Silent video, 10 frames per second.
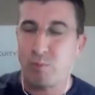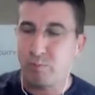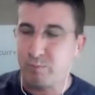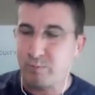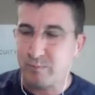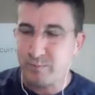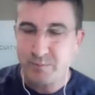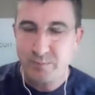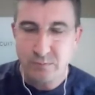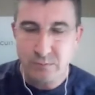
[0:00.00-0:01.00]

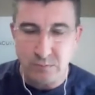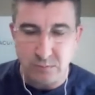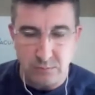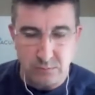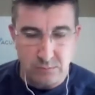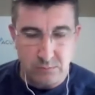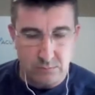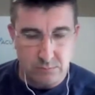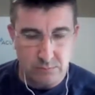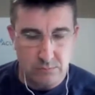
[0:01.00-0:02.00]

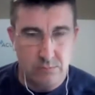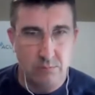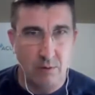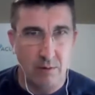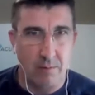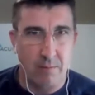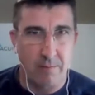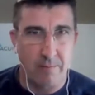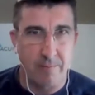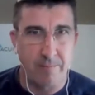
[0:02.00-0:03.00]

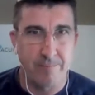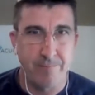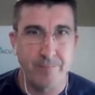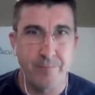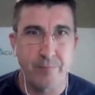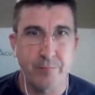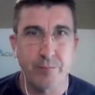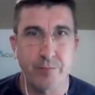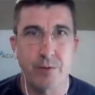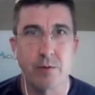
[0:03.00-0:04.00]

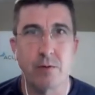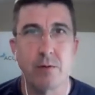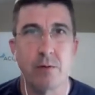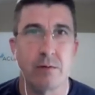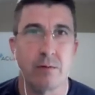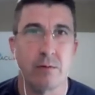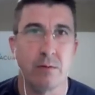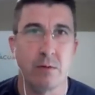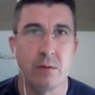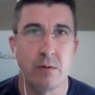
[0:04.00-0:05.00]

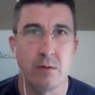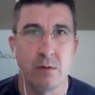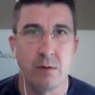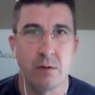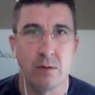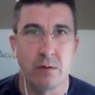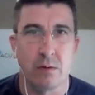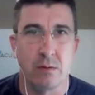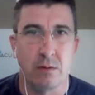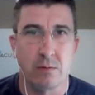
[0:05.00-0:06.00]

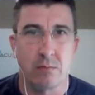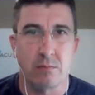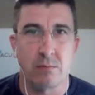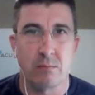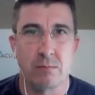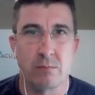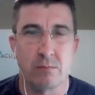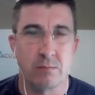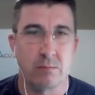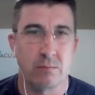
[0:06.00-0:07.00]

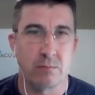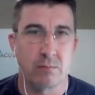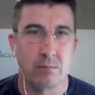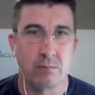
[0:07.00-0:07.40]
(not speaking)